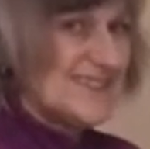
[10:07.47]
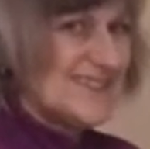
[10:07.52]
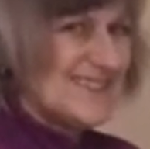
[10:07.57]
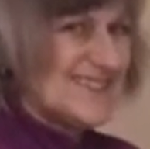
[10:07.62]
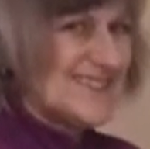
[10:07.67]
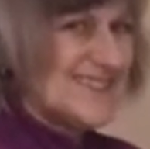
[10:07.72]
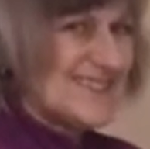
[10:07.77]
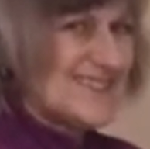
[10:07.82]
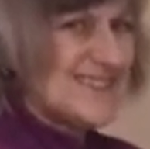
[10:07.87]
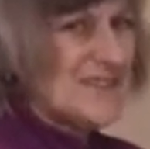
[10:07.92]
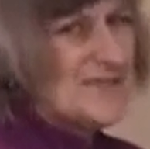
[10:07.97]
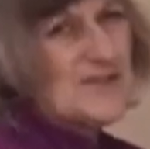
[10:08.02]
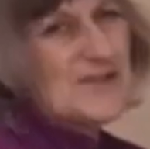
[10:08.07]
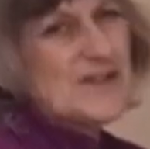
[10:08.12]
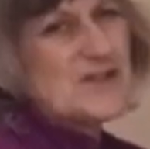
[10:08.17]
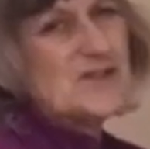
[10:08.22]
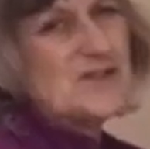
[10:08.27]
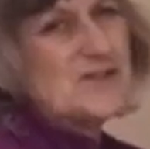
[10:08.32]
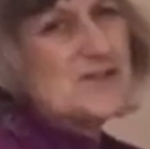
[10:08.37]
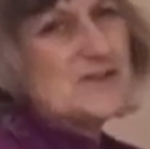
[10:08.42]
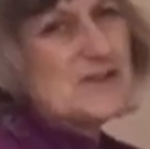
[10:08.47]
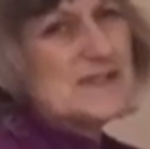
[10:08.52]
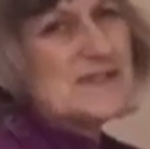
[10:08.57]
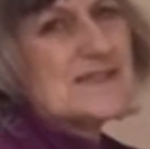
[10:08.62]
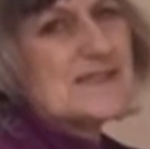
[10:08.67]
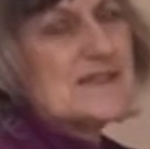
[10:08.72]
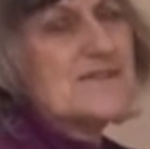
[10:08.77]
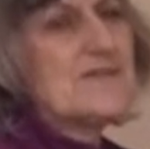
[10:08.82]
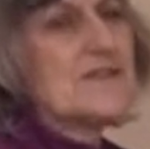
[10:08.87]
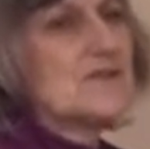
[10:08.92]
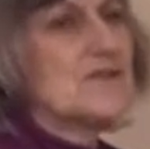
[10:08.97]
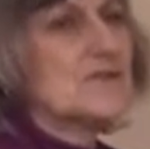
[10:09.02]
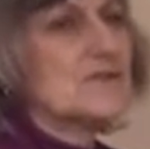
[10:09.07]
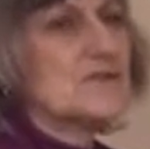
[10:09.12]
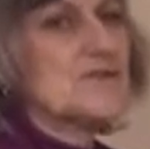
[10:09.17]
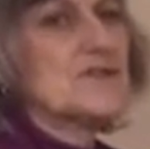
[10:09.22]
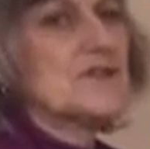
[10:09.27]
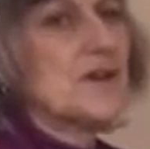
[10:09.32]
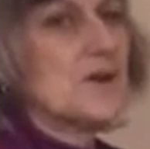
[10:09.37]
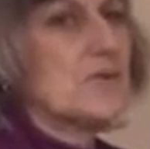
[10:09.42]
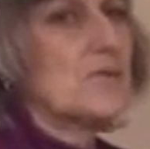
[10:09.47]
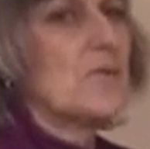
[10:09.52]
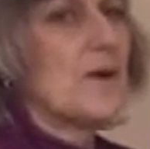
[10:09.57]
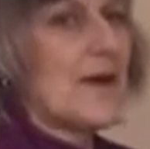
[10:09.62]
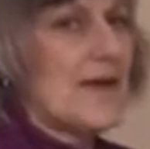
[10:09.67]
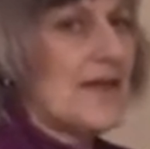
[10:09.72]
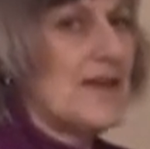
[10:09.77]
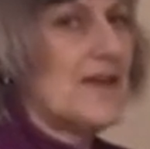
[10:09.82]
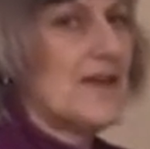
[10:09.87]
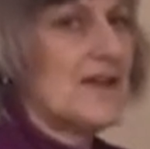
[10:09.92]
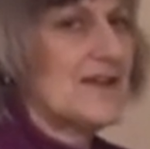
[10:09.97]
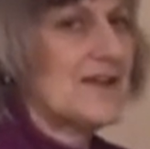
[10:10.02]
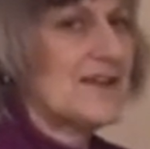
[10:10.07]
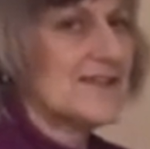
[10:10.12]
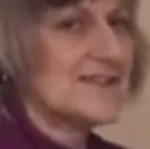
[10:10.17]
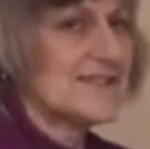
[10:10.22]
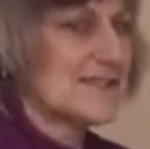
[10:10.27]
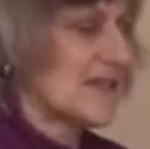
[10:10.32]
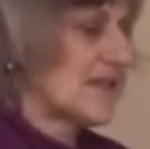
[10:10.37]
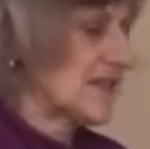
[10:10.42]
it's difficult, it's difficult to know where it's